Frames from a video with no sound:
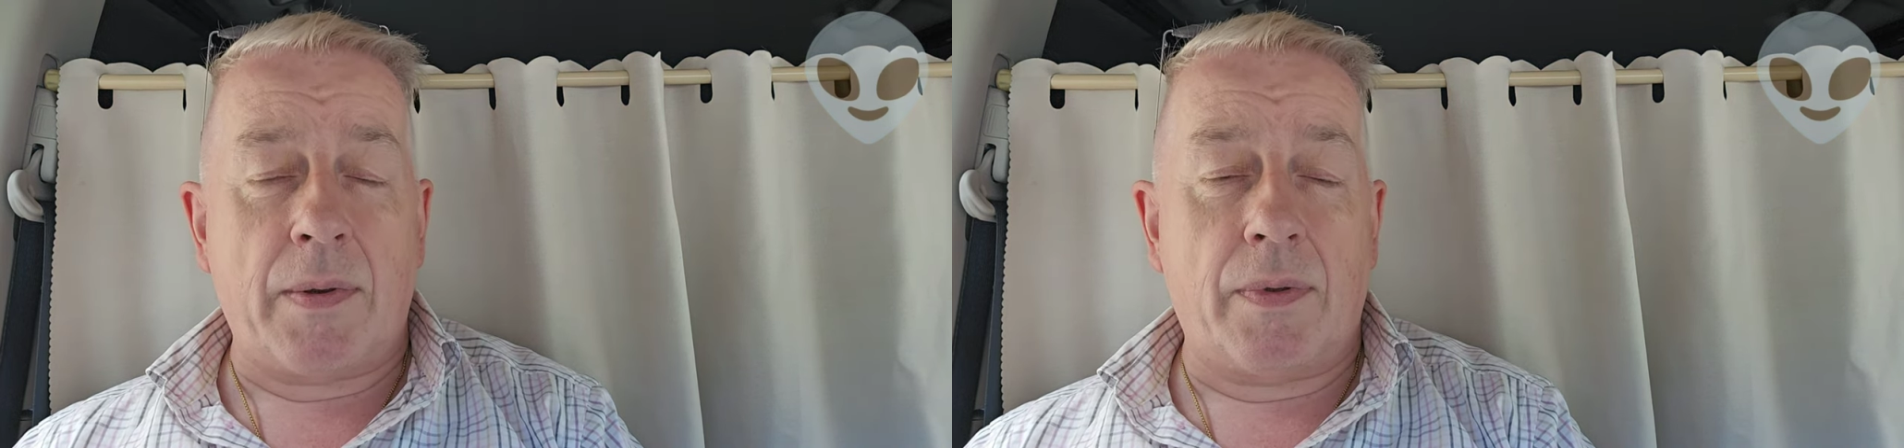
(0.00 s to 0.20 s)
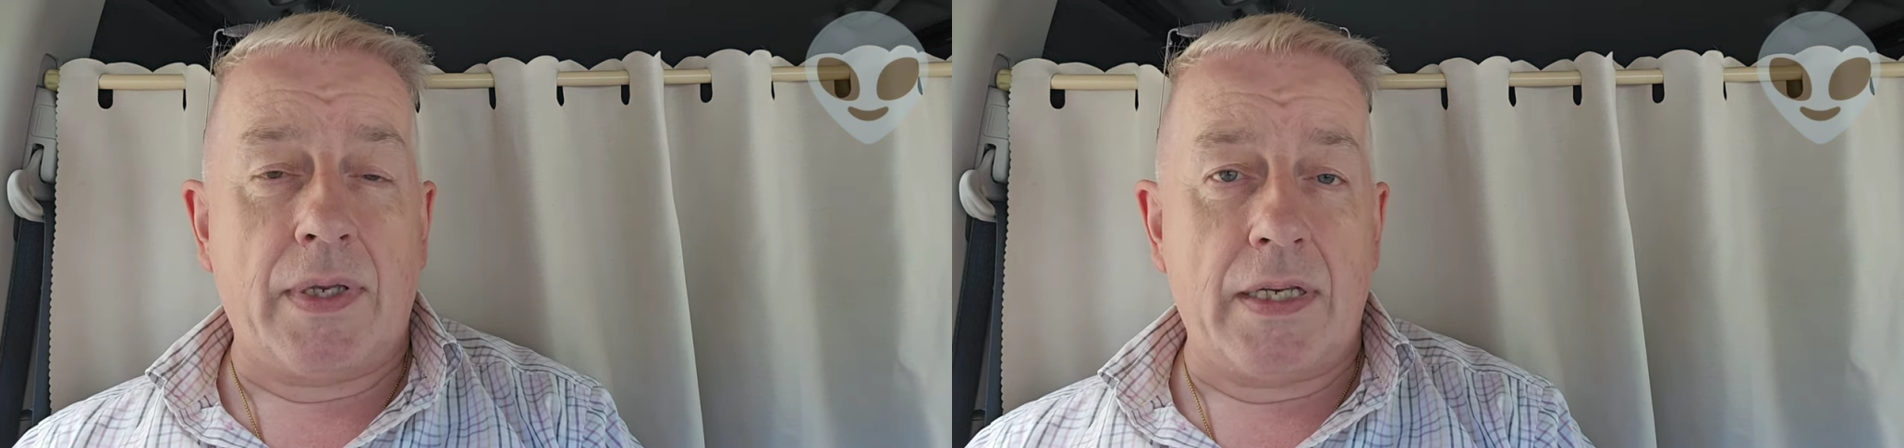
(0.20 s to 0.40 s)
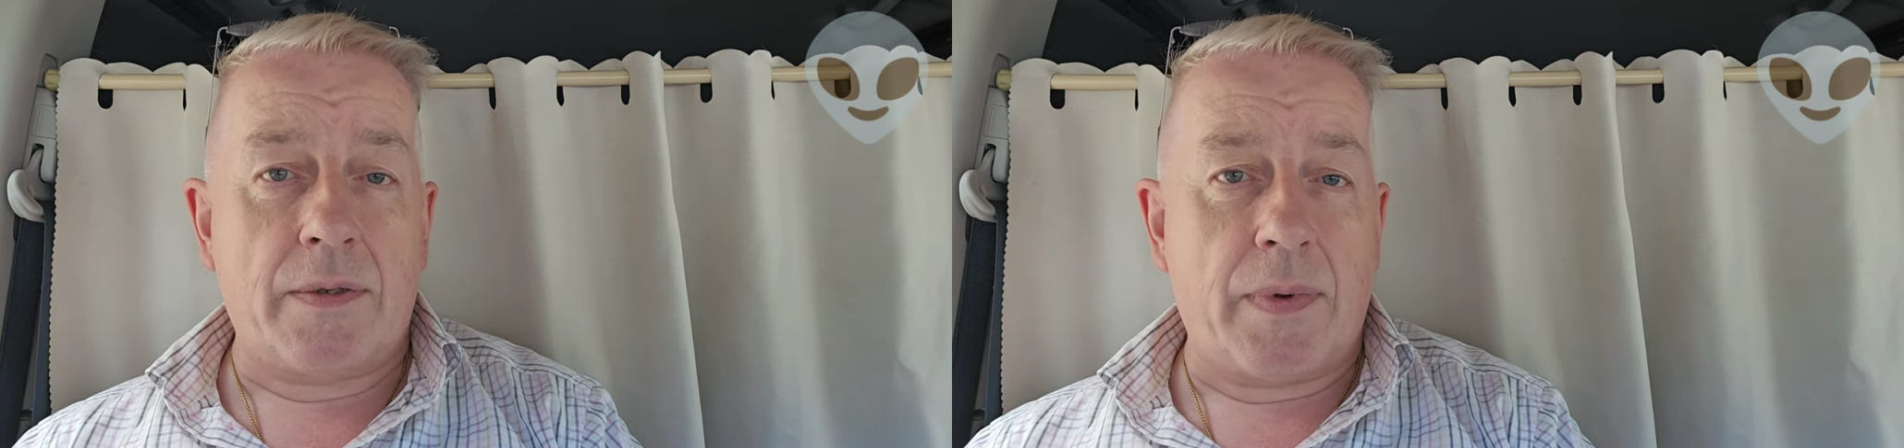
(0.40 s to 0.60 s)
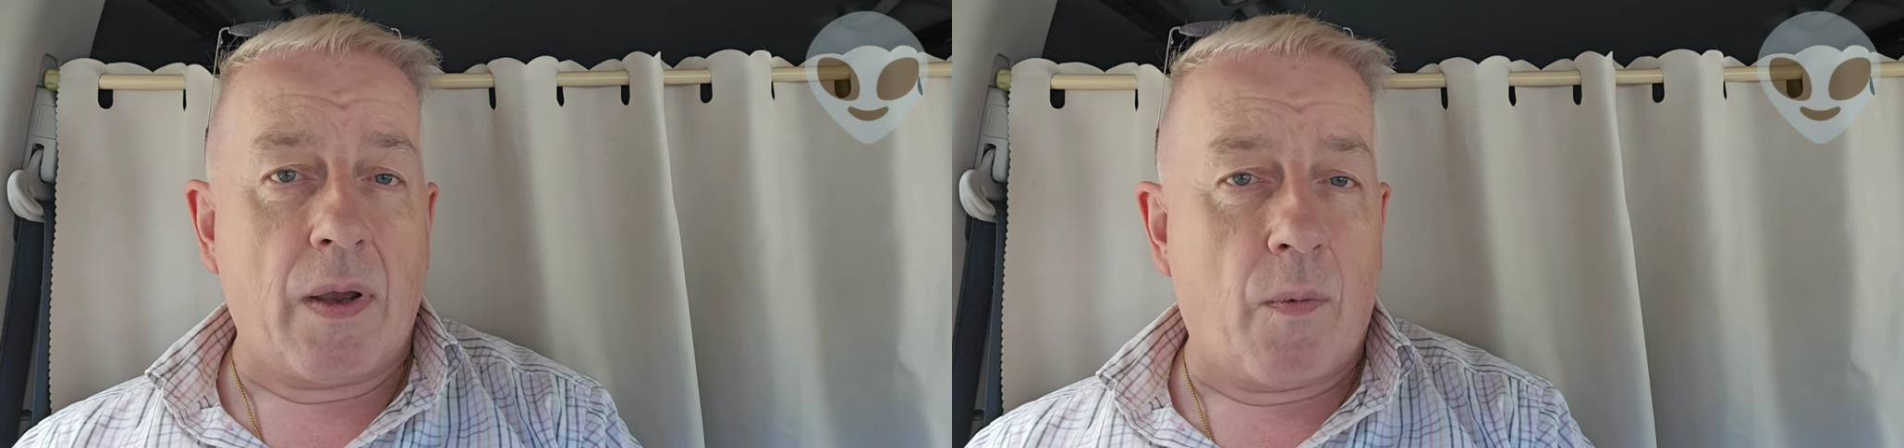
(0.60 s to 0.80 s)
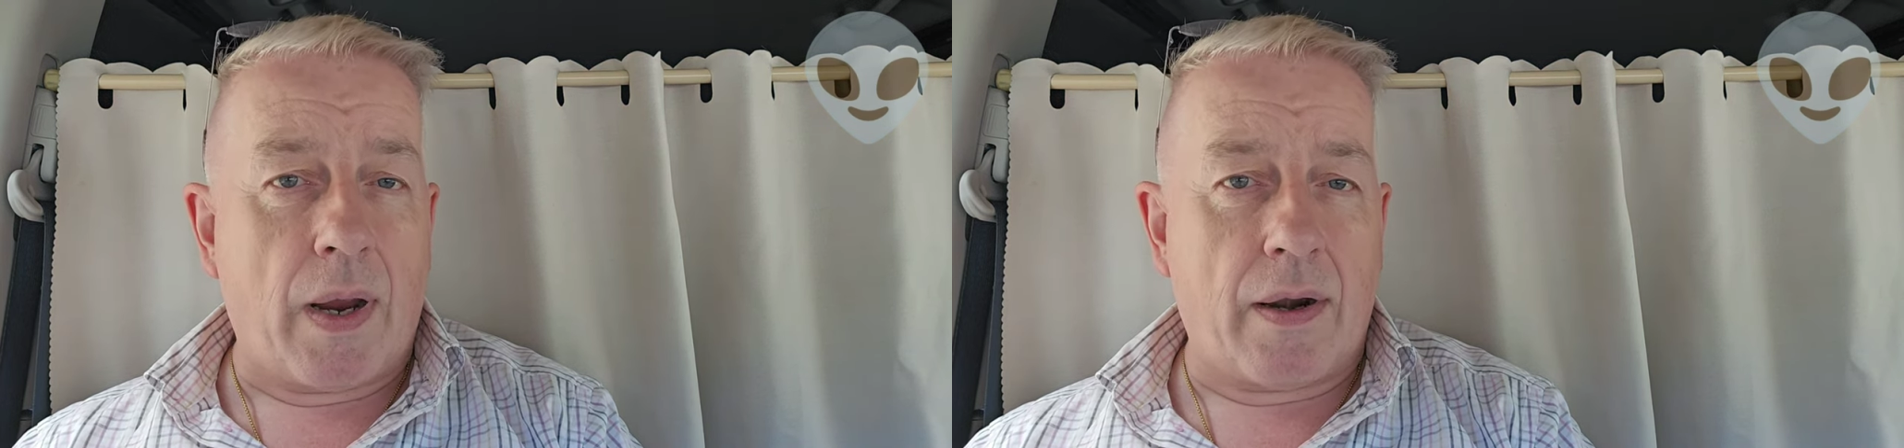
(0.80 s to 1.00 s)
people need to be
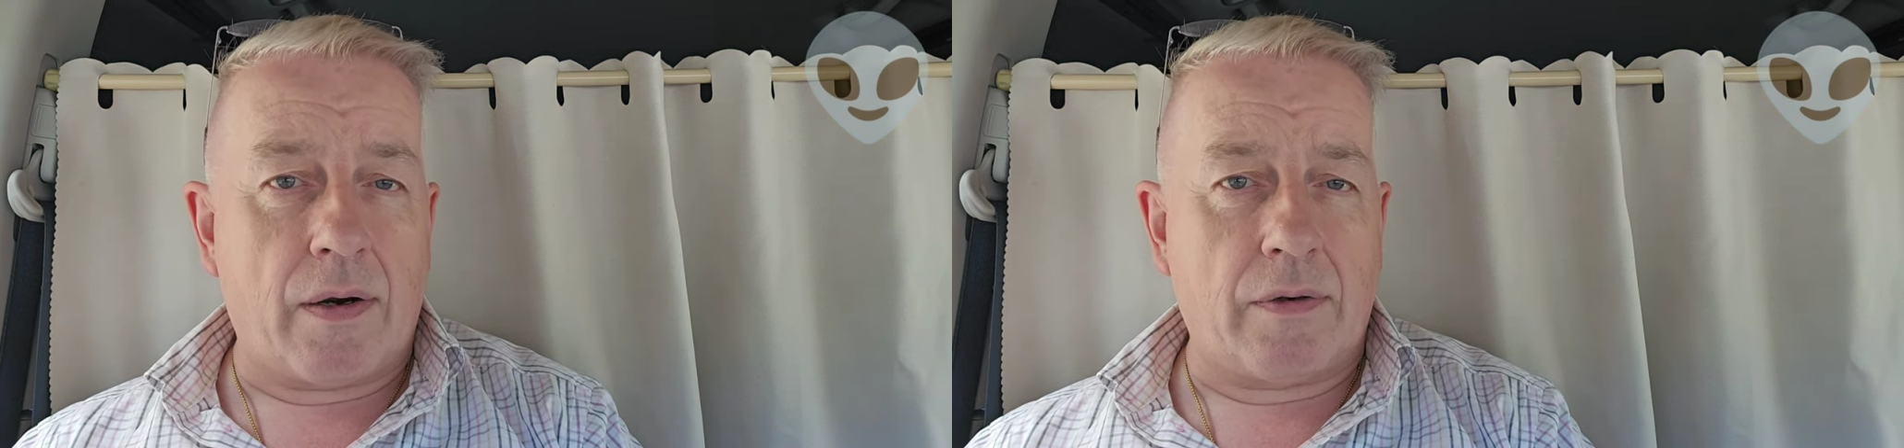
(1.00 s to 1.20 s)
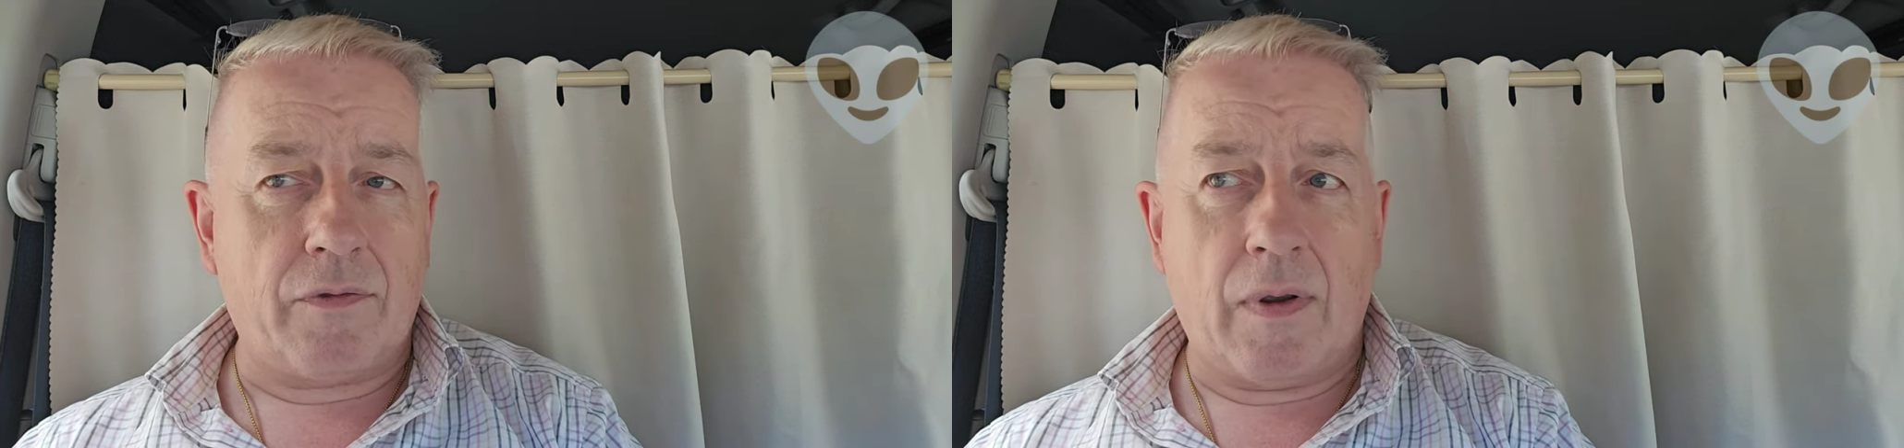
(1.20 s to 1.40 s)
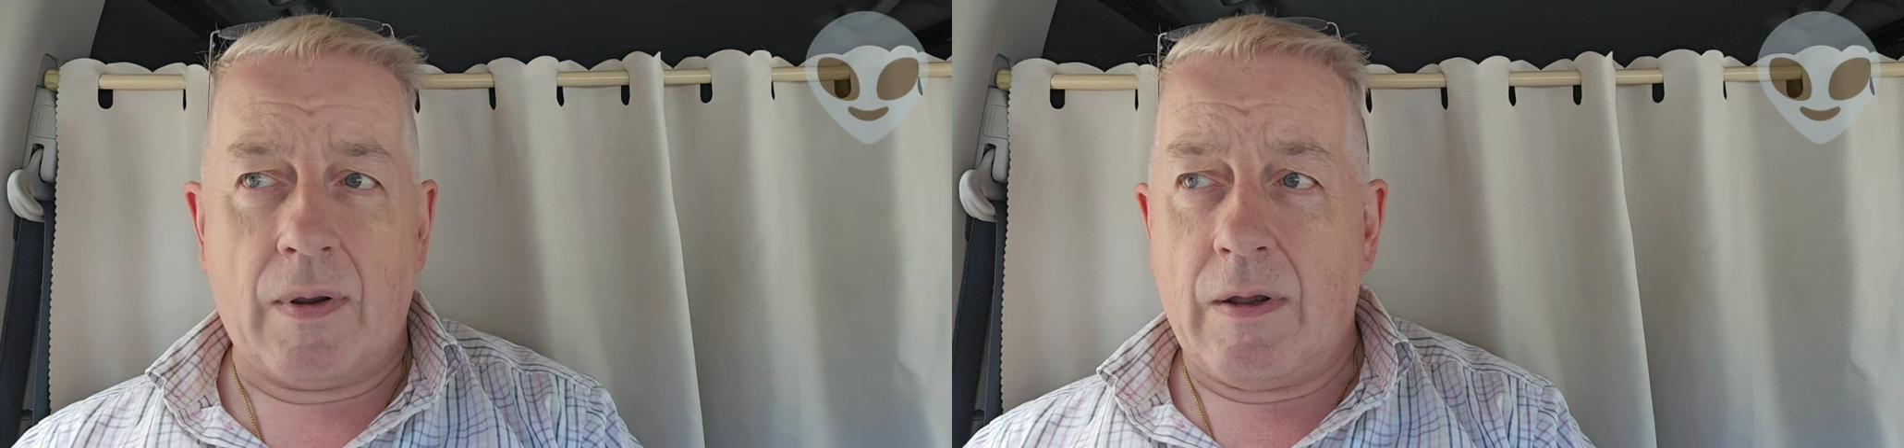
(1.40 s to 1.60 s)
aware of.